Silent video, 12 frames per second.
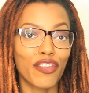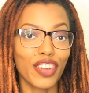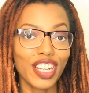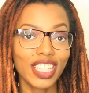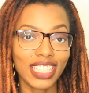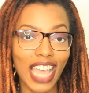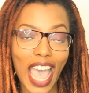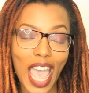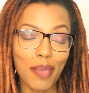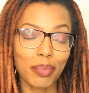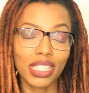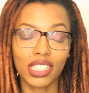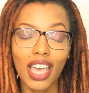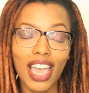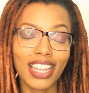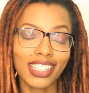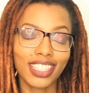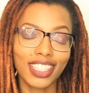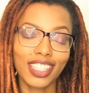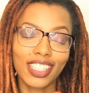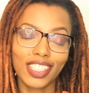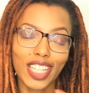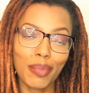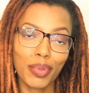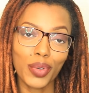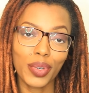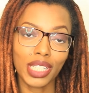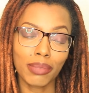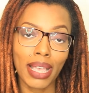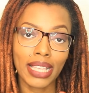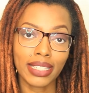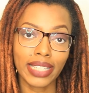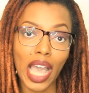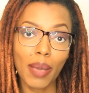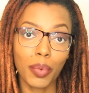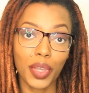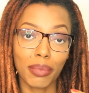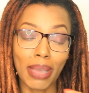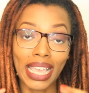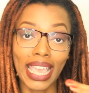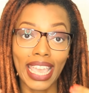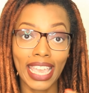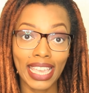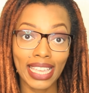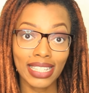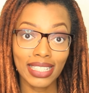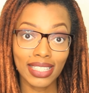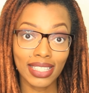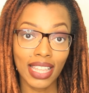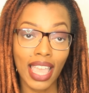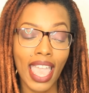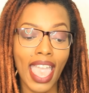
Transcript: First, I massage the shampoo into my scalp with my hands,